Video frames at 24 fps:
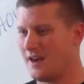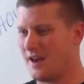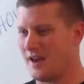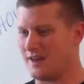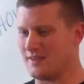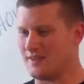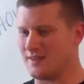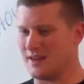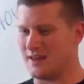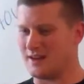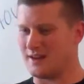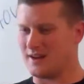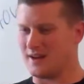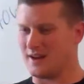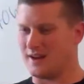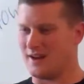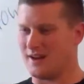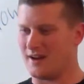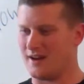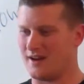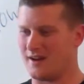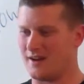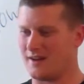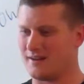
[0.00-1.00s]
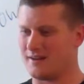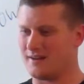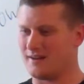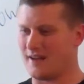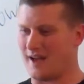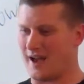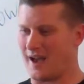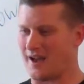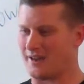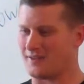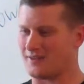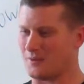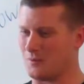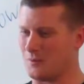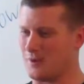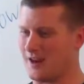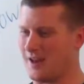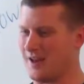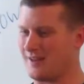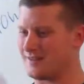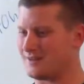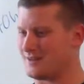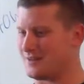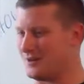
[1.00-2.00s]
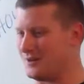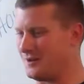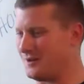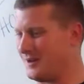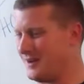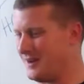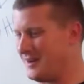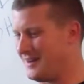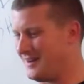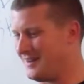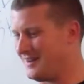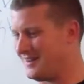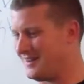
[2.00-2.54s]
And then I actually went out to